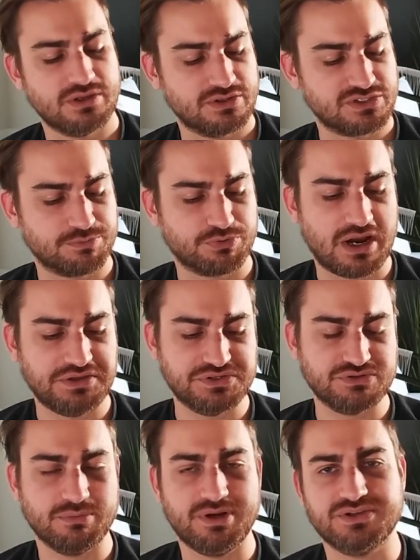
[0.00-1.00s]

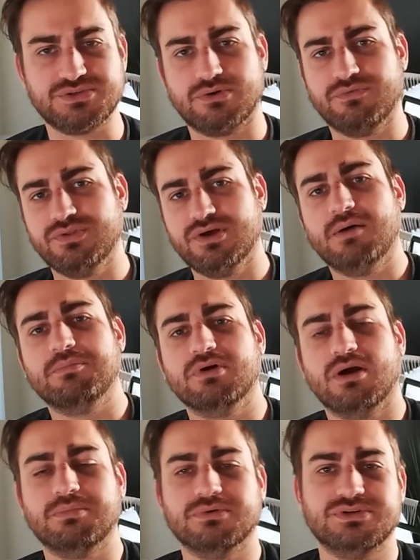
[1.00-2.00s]
surprises remain in store for the upper upper